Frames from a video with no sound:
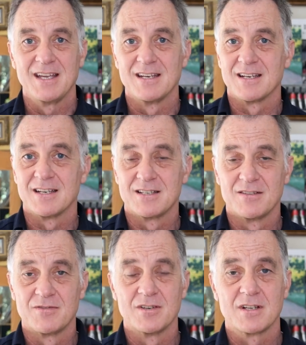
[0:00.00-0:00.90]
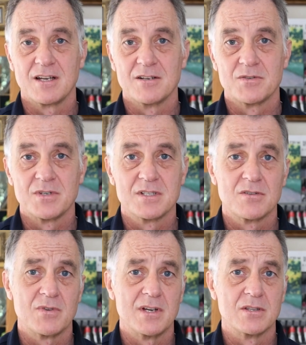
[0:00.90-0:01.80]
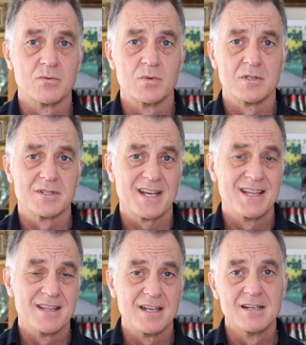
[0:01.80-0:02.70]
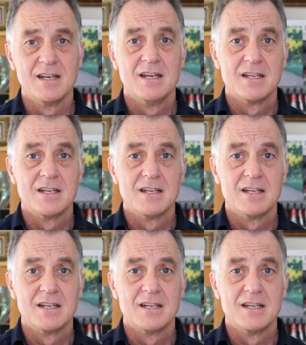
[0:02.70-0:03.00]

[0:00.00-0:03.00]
in different countries around the world, and then